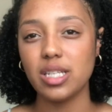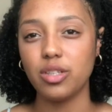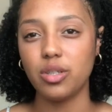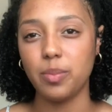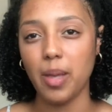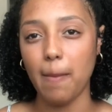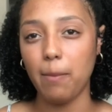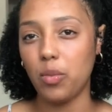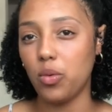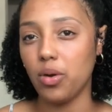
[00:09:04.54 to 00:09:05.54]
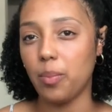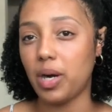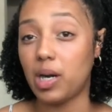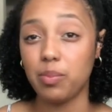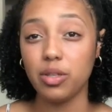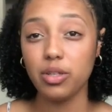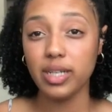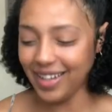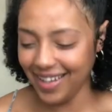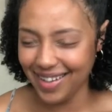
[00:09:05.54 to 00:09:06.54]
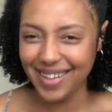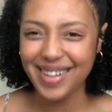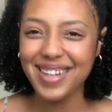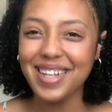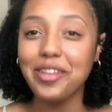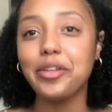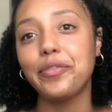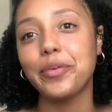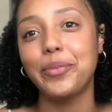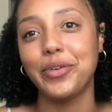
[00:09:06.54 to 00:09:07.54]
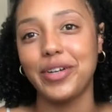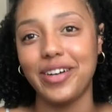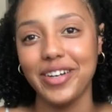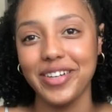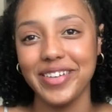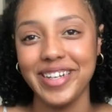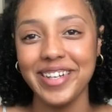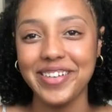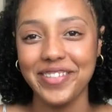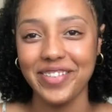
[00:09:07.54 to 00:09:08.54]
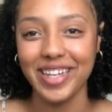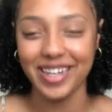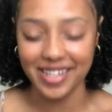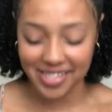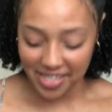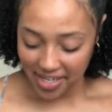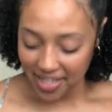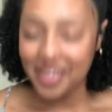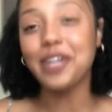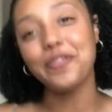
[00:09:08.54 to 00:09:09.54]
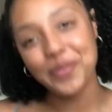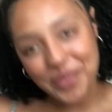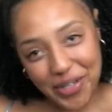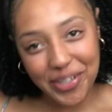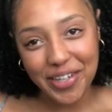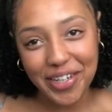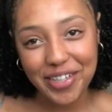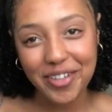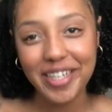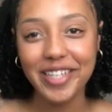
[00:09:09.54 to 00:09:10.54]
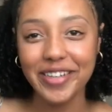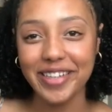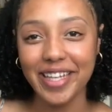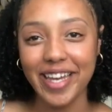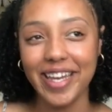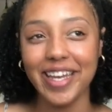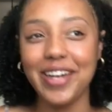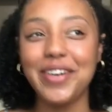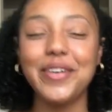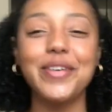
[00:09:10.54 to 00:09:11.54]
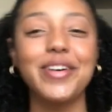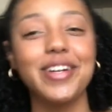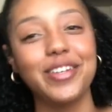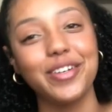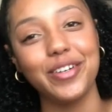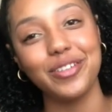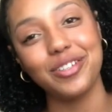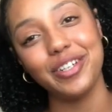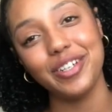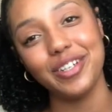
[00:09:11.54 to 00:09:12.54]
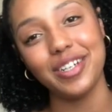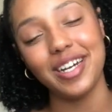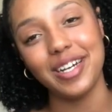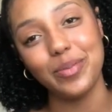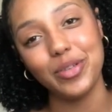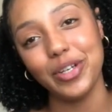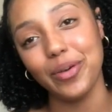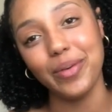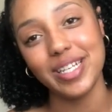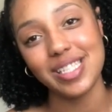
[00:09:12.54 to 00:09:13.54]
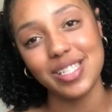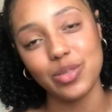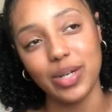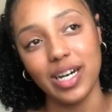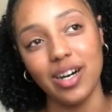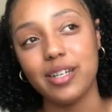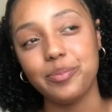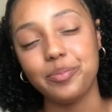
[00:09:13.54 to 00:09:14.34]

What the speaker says: a little bit more popular. The femoral artery, oh my gosh. The femoral artery in your leg, or they'll go through your wrist as well.